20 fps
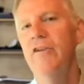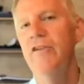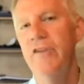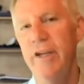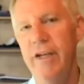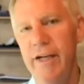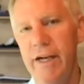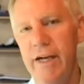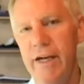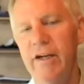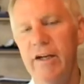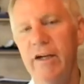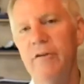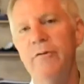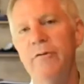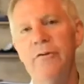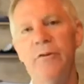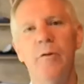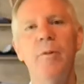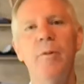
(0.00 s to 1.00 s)
seeking
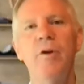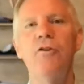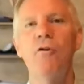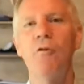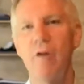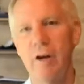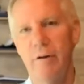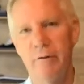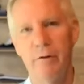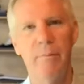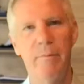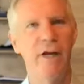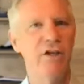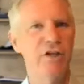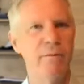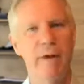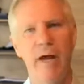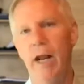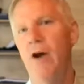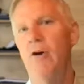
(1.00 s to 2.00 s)
confirmatory
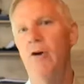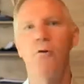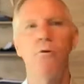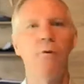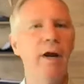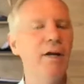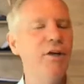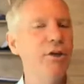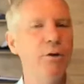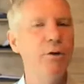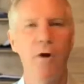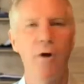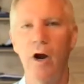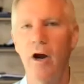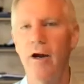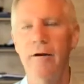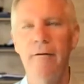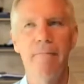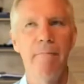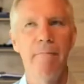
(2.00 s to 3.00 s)
information about how great you
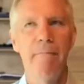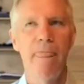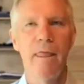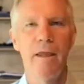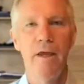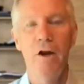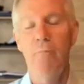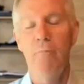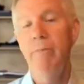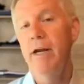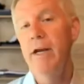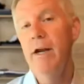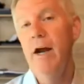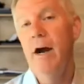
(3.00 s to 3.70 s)
are, being